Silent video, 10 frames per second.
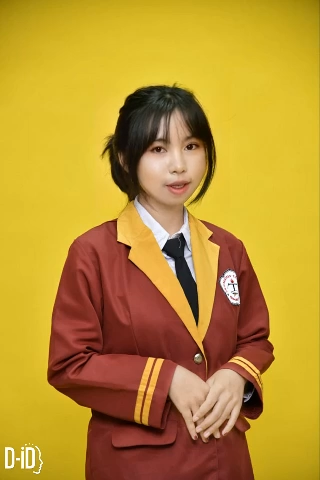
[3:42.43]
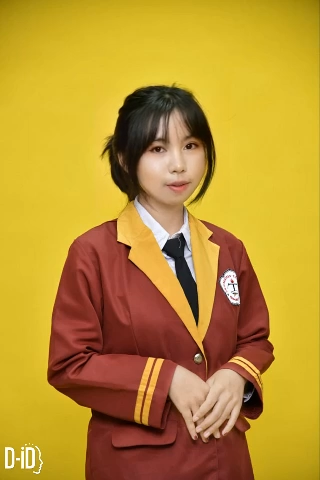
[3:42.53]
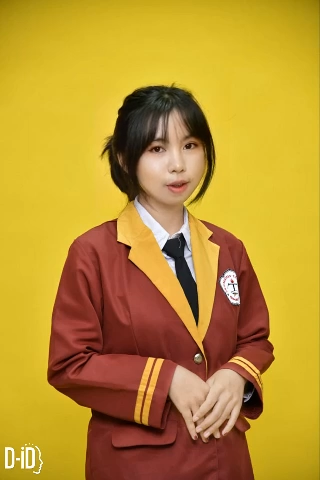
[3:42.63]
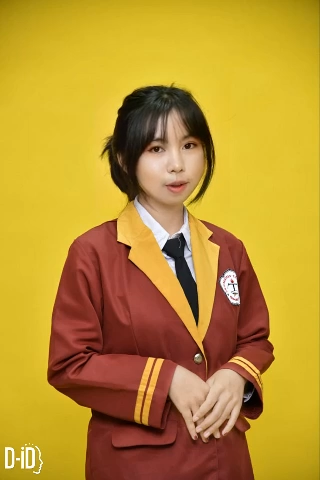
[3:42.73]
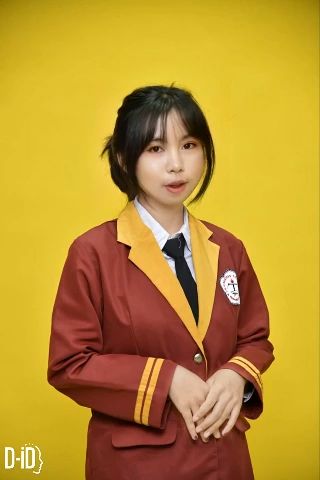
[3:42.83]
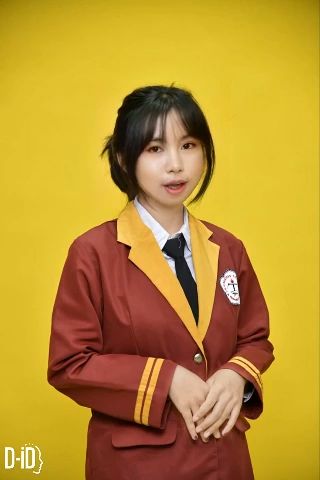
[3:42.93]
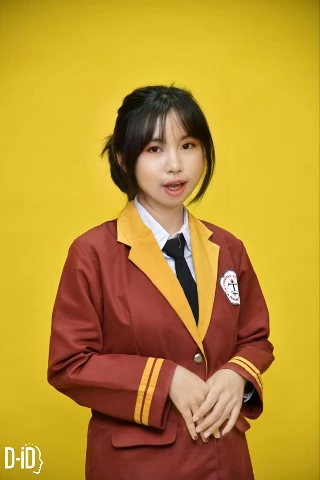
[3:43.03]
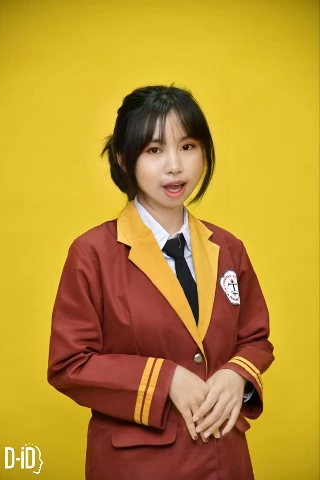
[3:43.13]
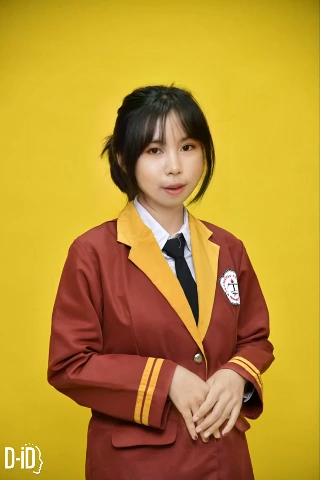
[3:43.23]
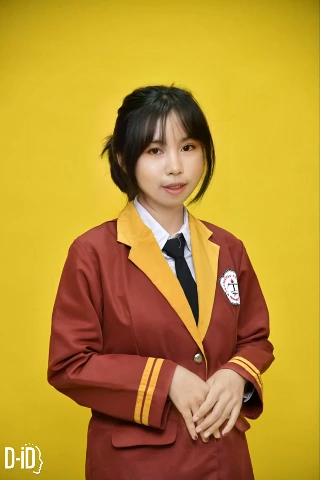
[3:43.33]
is fully
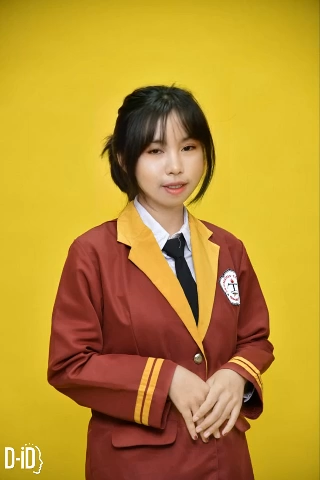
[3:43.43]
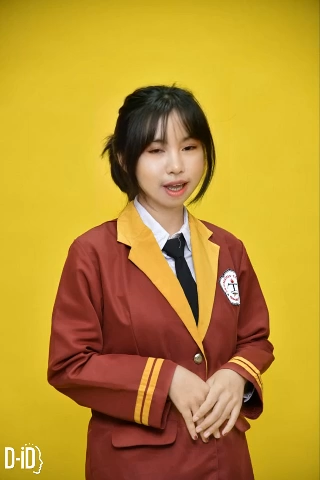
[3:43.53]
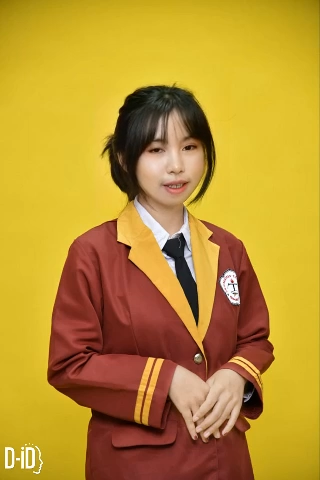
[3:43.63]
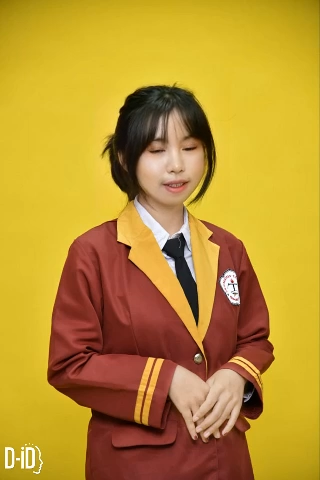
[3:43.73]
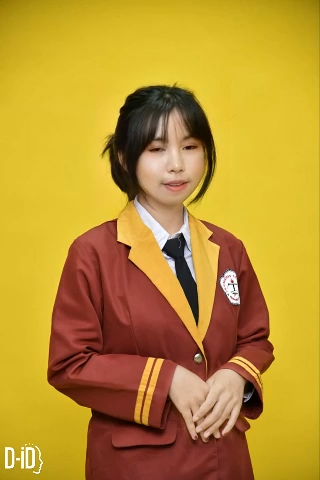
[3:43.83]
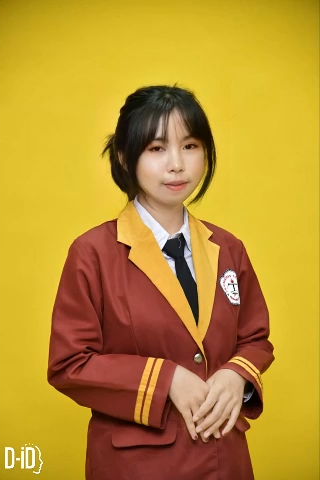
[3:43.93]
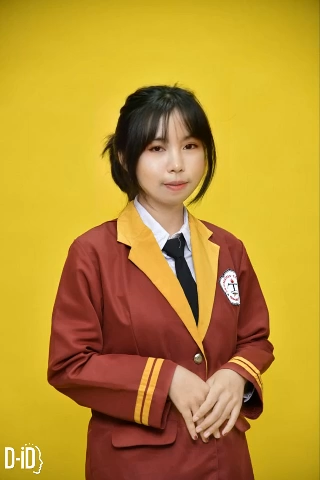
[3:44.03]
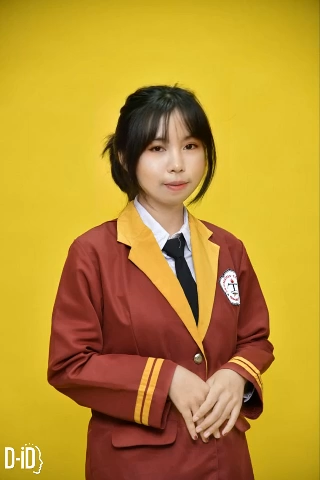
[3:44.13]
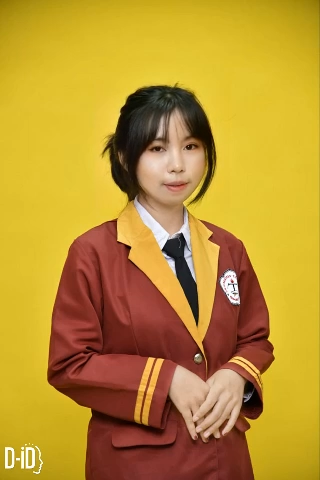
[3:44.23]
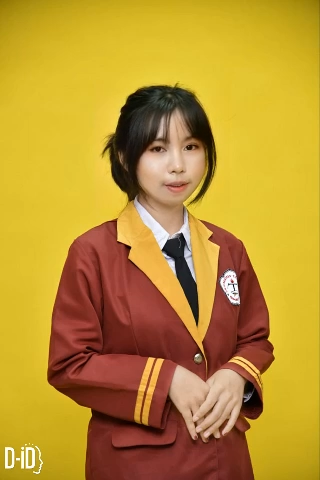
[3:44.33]
regulated by the state.
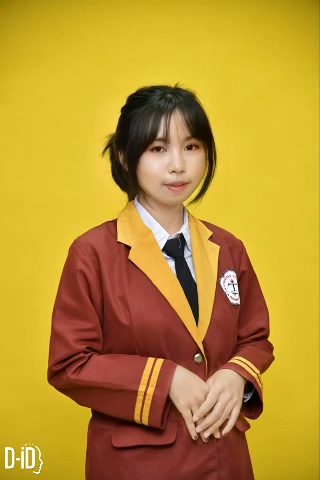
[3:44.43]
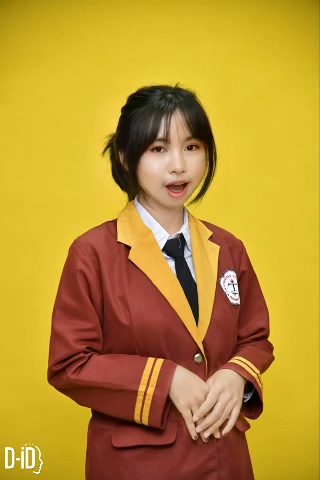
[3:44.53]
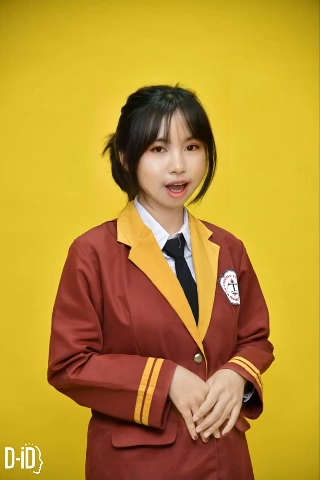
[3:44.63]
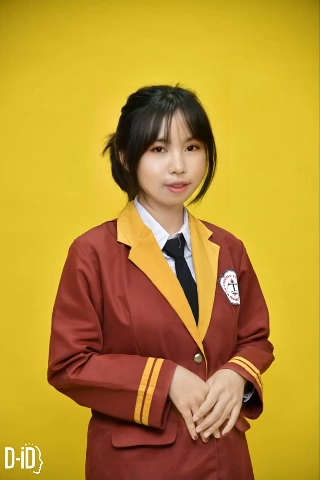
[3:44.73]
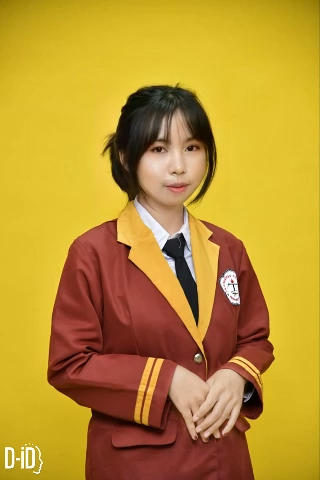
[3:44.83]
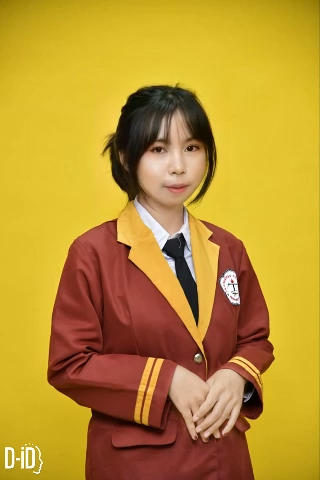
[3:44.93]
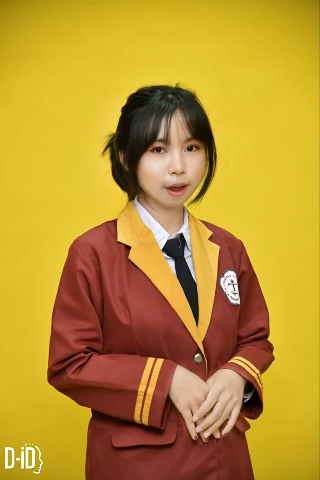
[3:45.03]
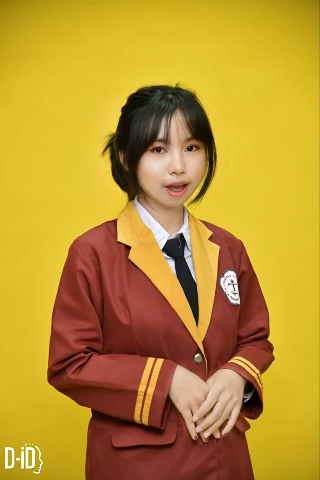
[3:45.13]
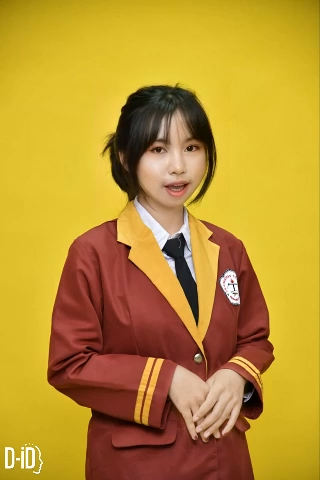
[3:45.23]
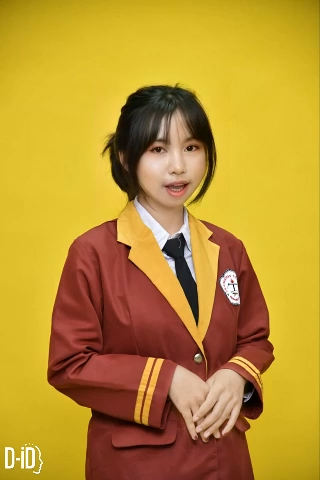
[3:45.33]
5.
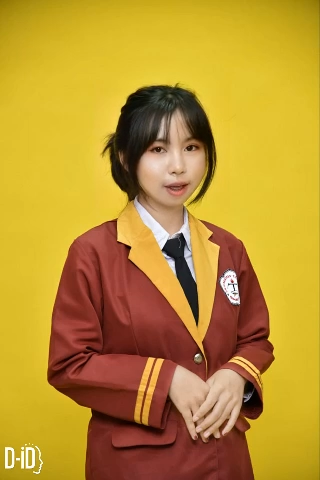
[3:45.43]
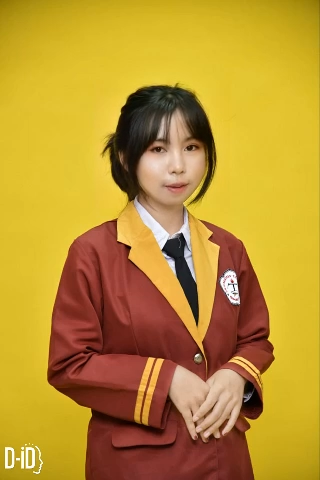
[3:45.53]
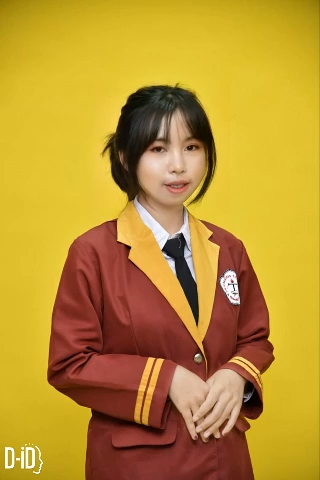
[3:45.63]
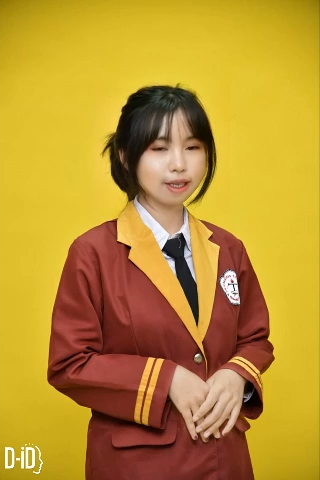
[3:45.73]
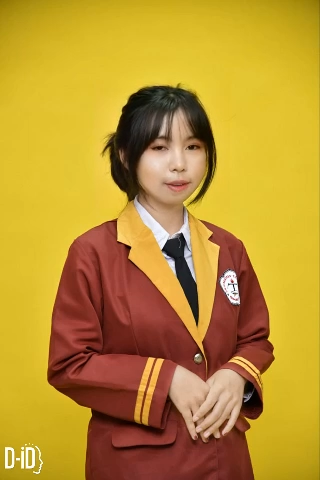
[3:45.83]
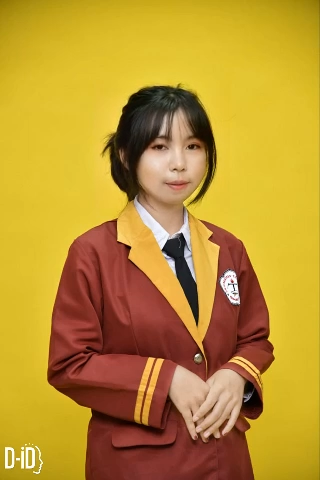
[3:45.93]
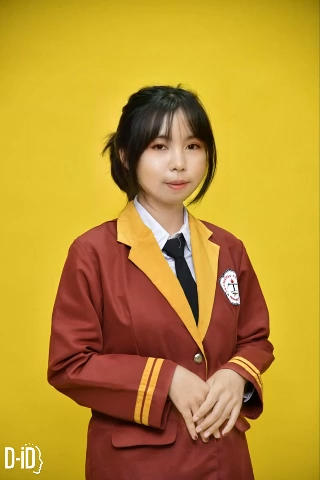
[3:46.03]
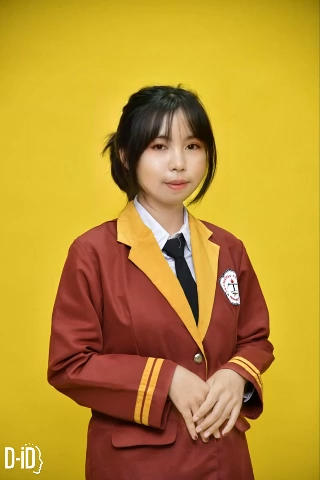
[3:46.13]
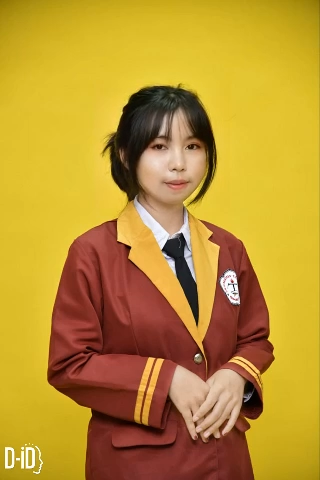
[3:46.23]
Market economic system.